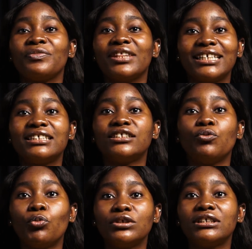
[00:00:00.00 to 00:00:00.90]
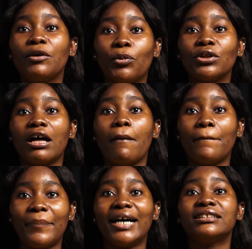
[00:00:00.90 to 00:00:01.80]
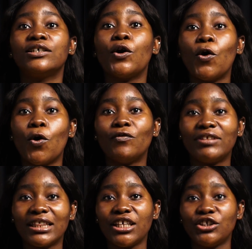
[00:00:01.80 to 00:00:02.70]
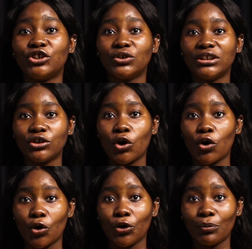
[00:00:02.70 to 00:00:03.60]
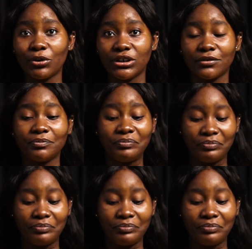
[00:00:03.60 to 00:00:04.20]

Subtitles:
That is the most important part of the things you need on your body.